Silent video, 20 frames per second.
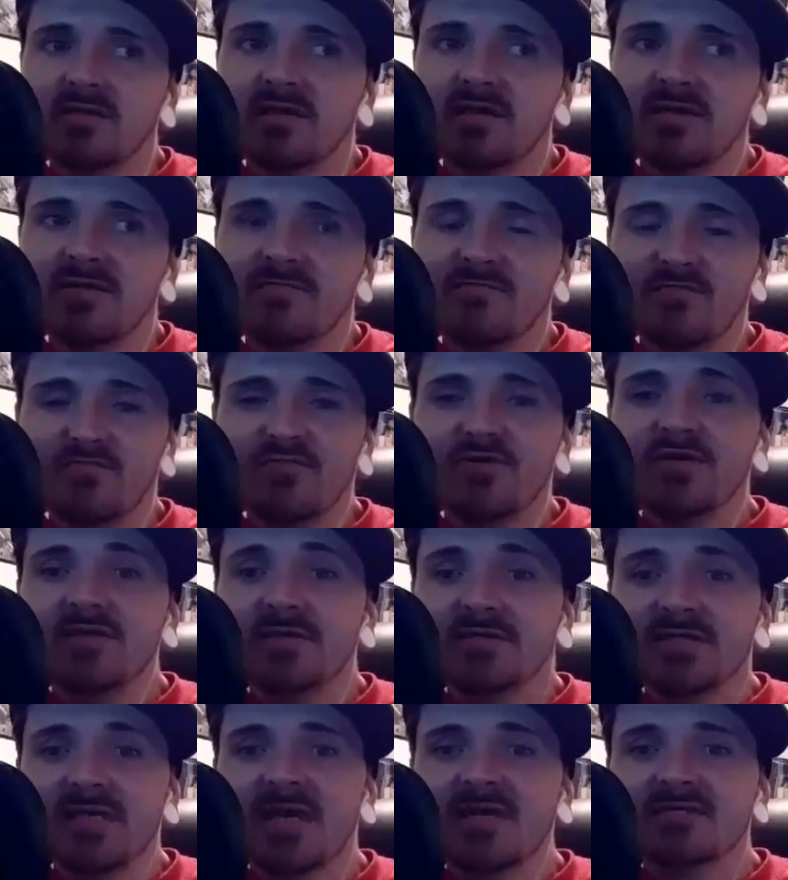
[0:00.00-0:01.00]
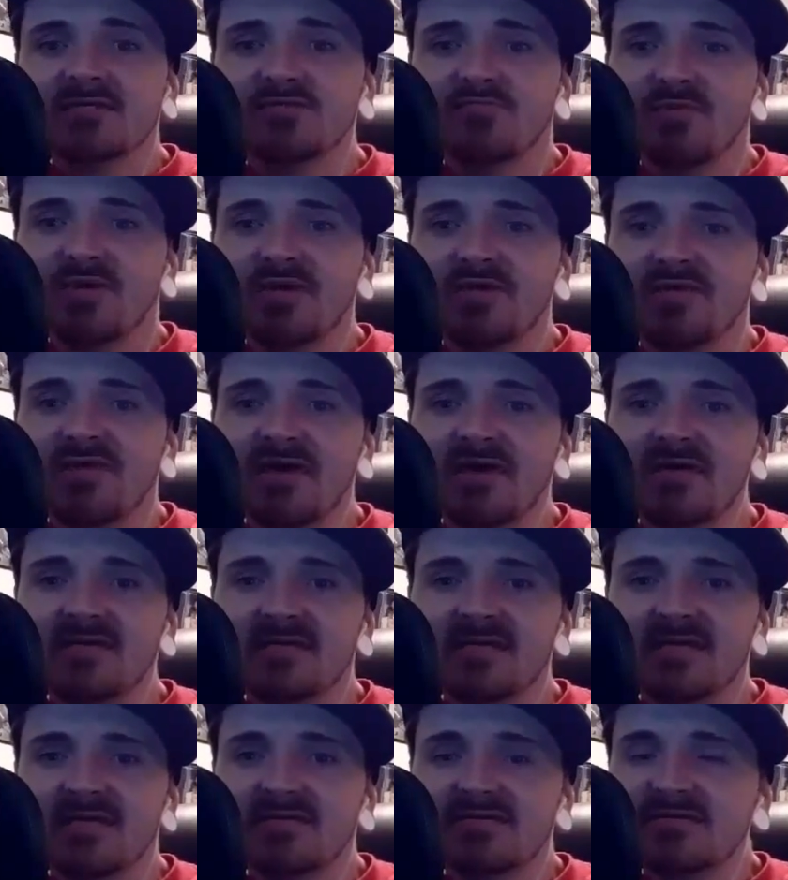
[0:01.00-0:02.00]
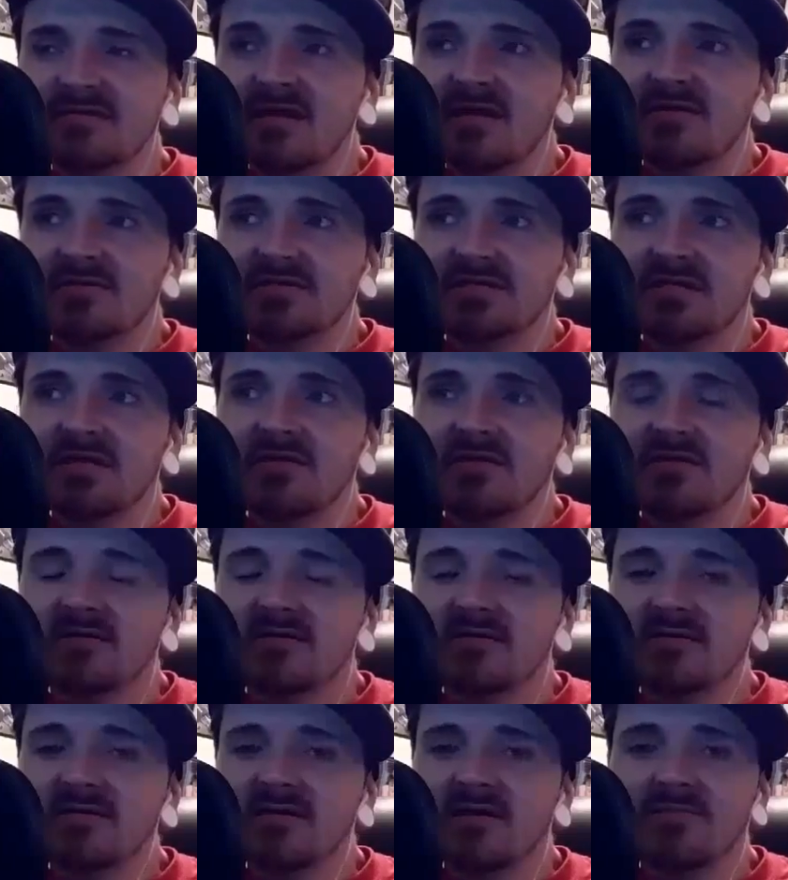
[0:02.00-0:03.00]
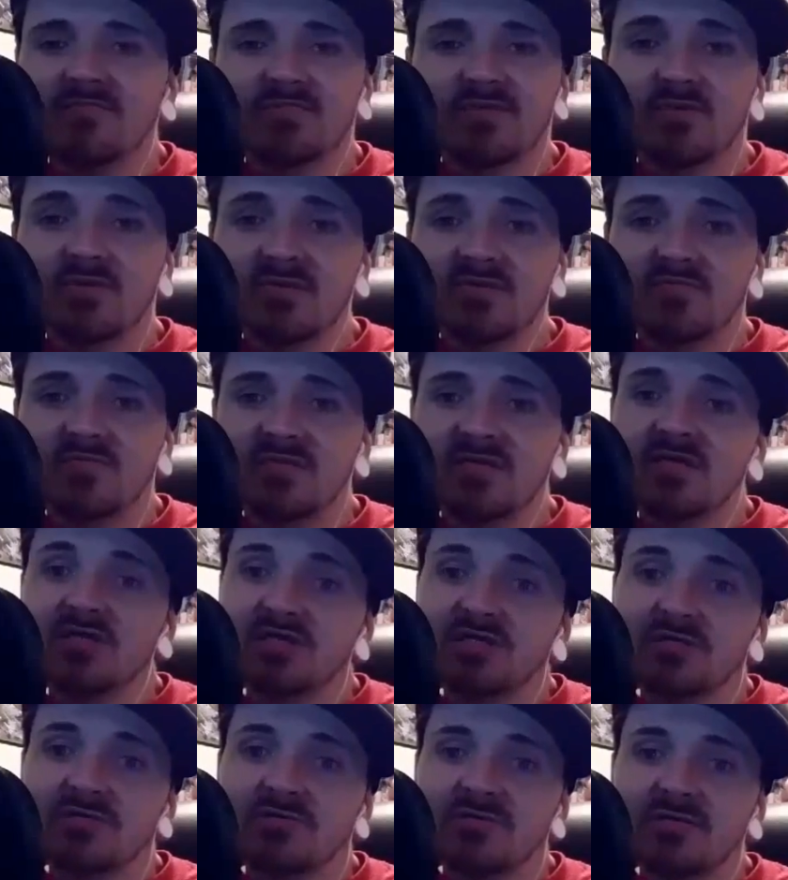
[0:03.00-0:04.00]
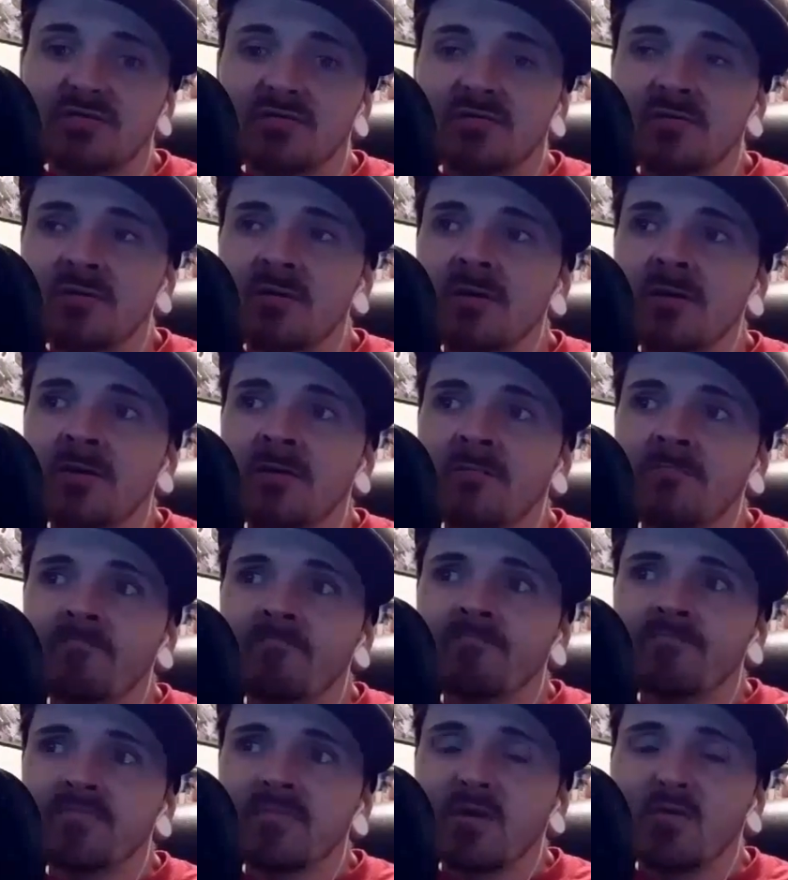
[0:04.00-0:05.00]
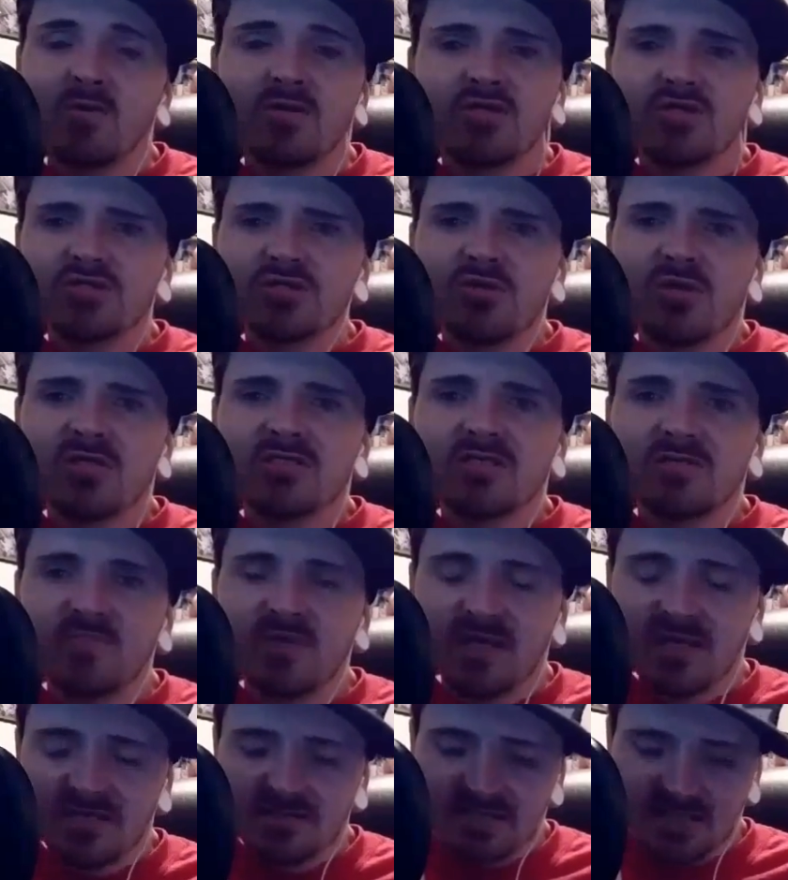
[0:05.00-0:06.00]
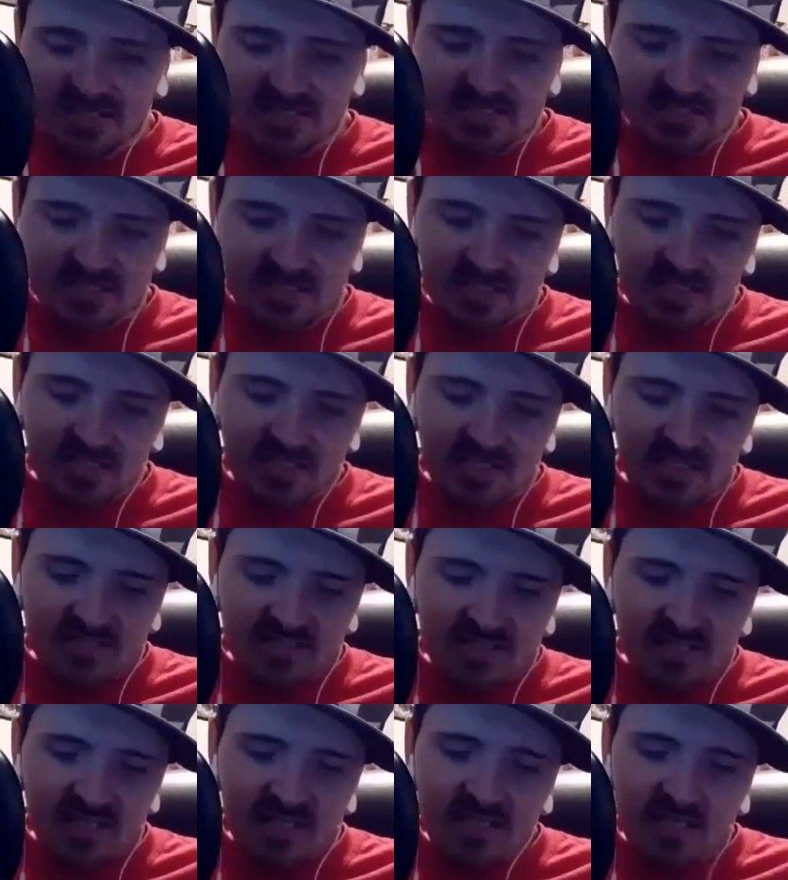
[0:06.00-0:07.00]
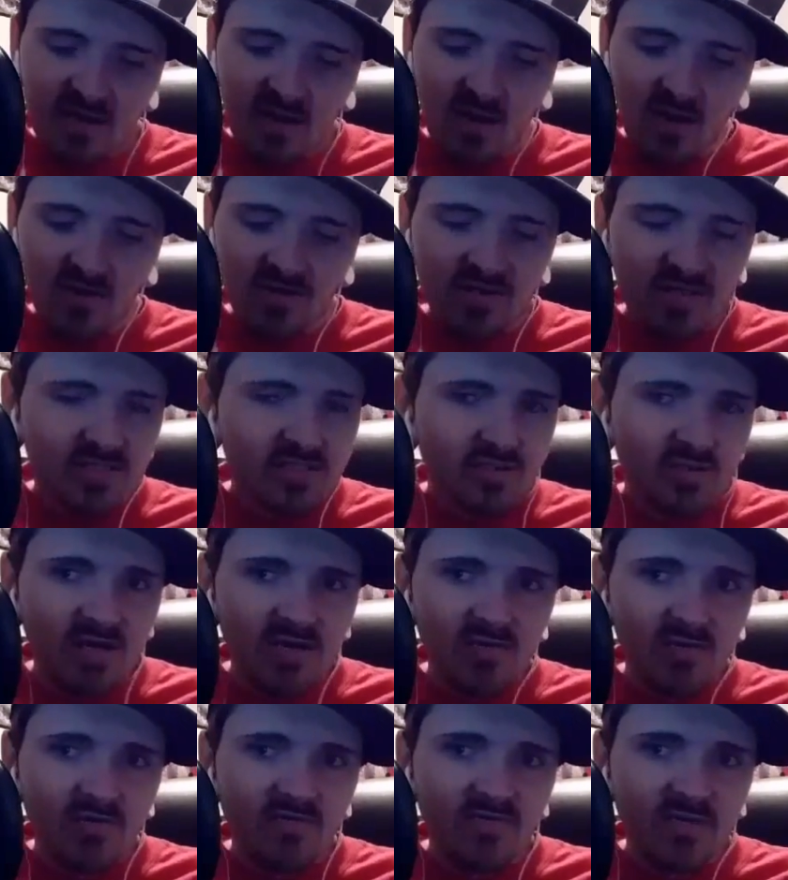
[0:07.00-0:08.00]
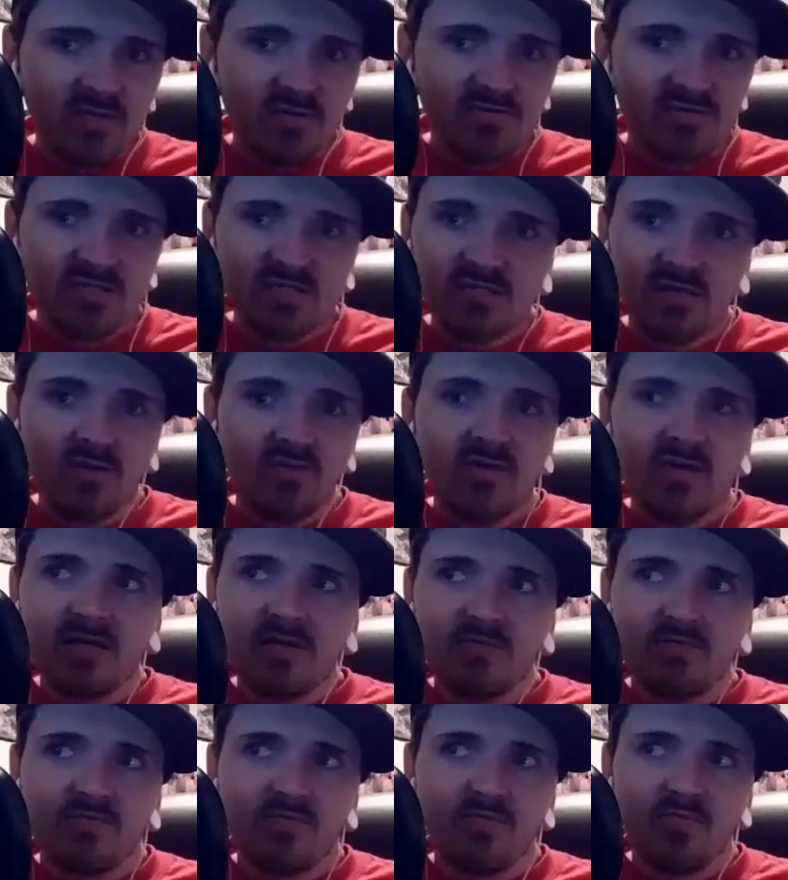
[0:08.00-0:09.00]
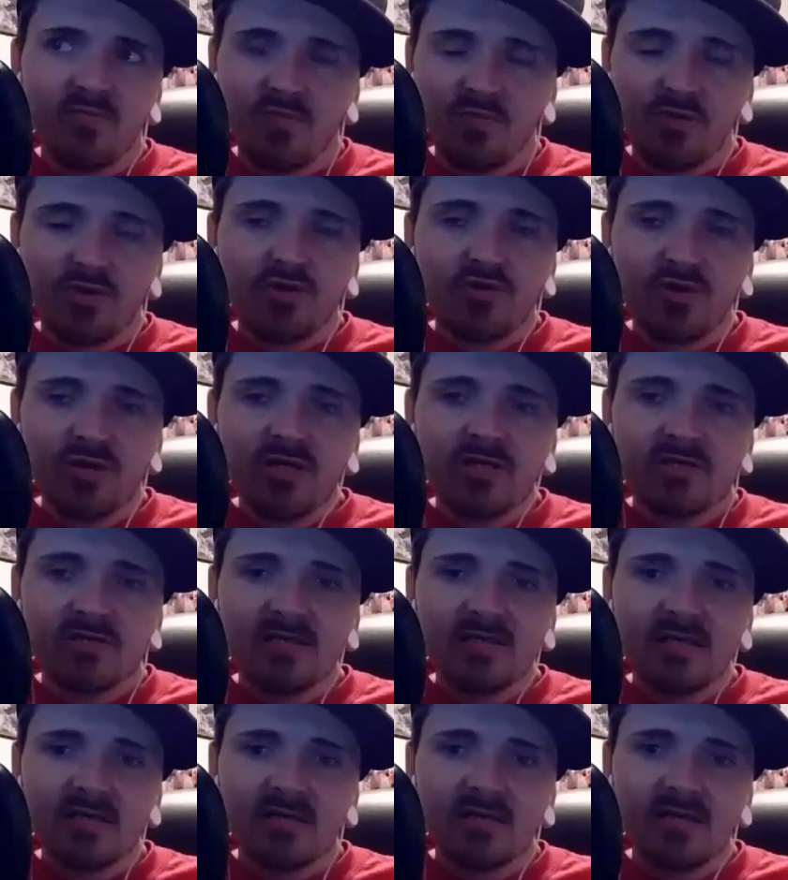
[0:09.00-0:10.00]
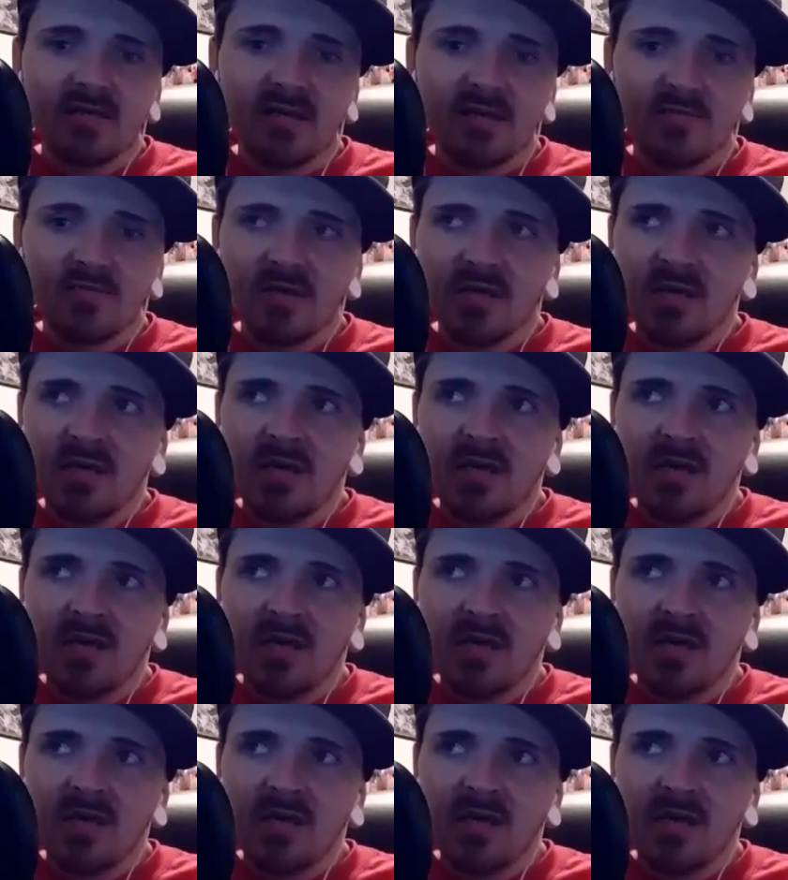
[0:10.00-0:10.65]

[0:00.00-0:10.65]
it really saddens me that it's not selling up to its potential, which is crazy because it's getting all these great reviews. It's already critically acclaimed,